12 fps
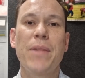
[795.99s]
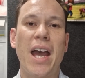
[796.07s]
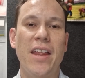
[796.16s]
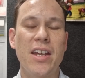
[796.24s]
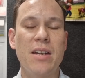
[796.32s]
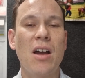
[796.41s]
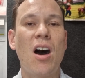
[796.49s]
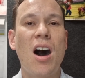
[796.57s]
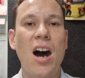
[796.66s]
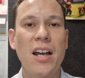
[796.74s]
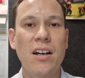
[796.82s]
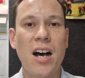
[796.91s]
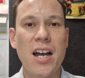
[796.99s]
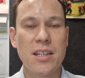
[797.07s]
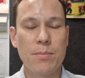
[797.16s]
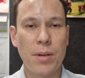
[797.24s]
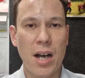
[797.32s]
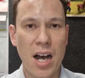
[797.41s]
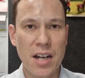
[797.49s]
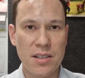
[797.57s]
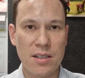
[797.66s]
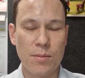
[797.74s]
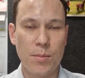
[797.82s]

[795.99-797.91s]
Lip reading: and then highlight the parts of the